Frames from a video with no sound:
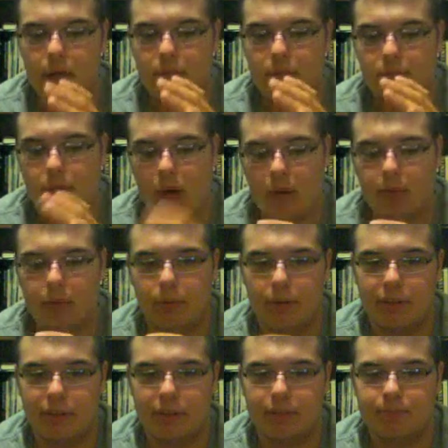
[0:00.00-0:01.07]
Problem with
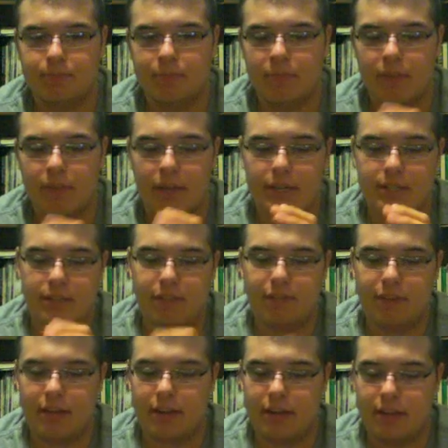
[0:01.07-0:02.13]
it is the
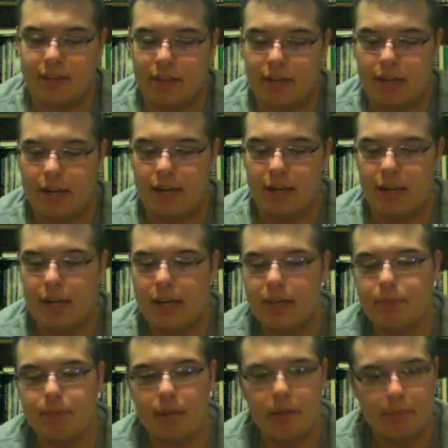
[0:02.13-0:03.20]
fact that it is
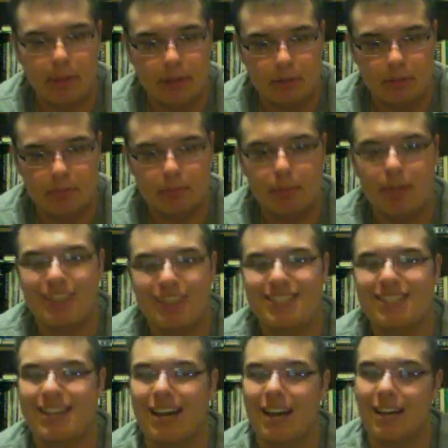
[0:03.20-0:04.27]
made of metal, but it's
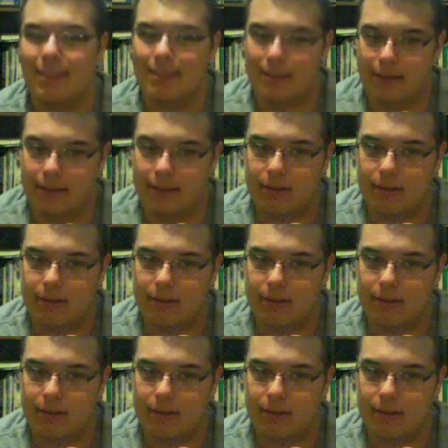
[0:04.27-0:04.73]
kind of thin.